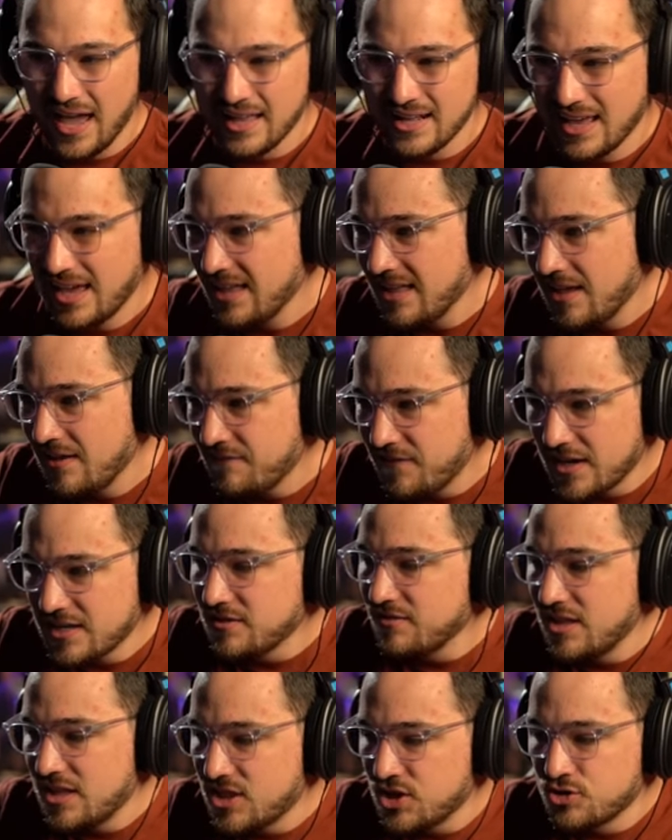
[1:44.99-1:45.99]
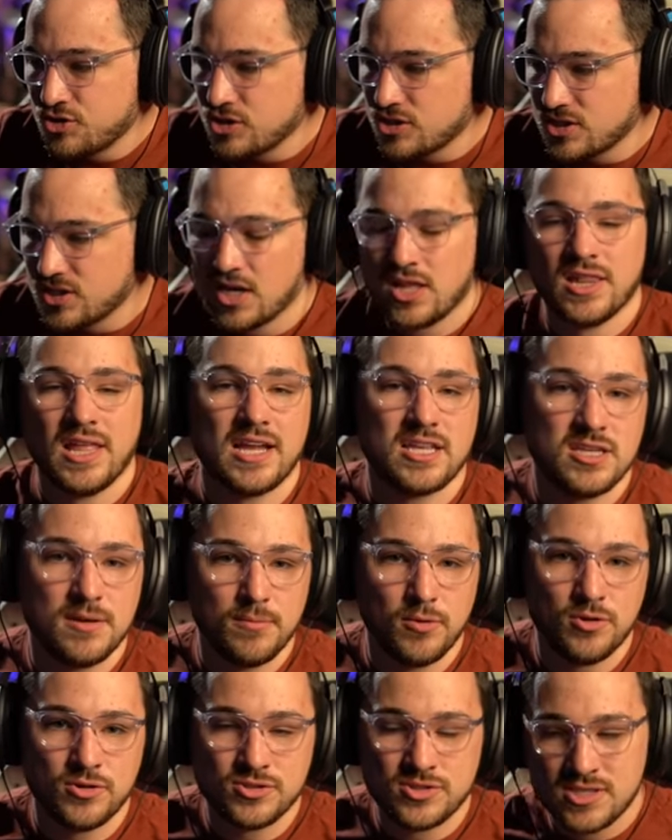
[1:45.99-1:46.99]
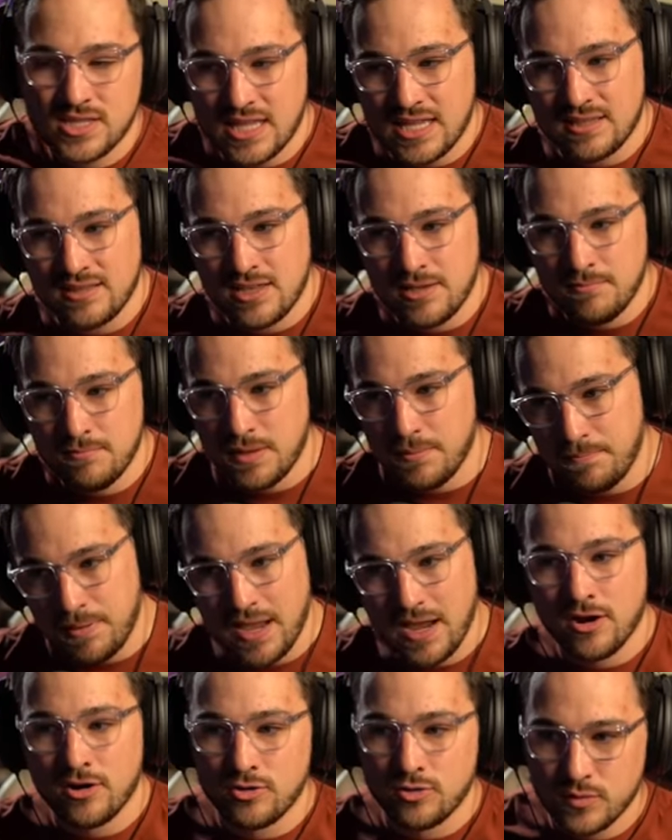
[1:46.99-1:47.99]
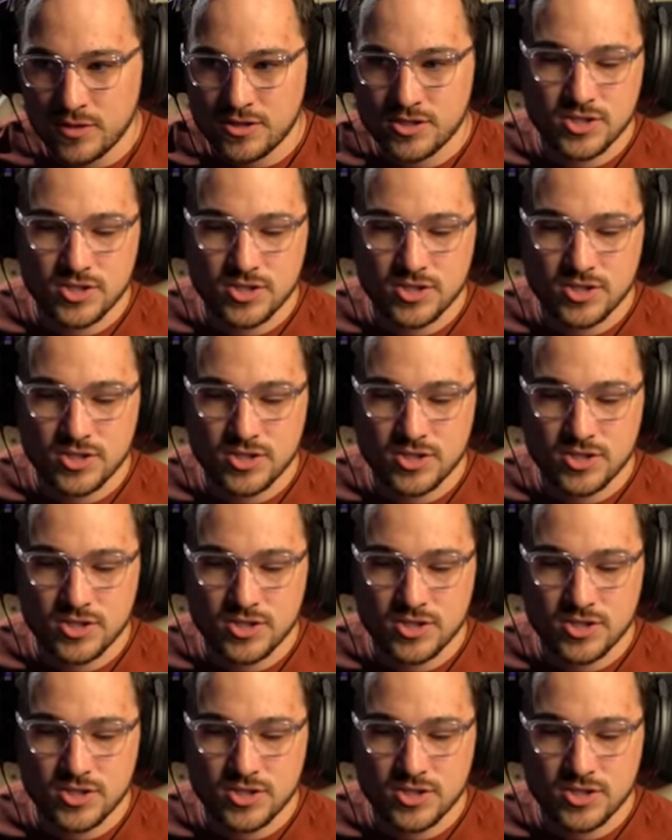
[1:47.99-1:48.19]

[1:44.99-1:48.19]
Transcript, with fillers: And effectively, they're just collectibles that can be paired with